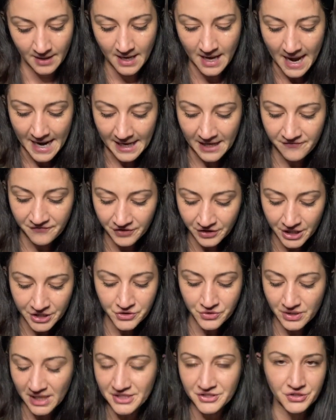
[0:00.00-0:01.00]
And I feel like
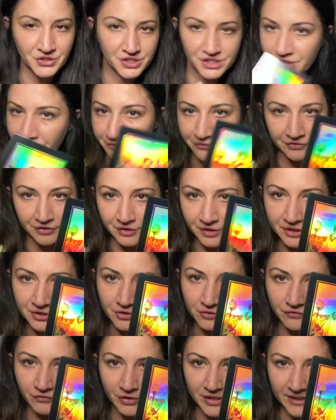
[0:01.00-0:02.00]
you guys are still feeling your
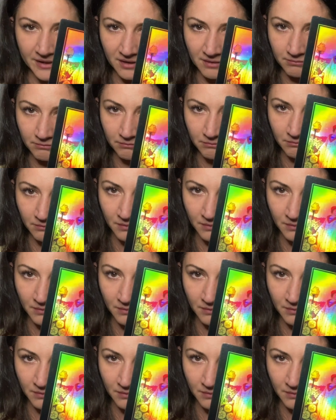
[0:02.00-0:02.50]
freedom.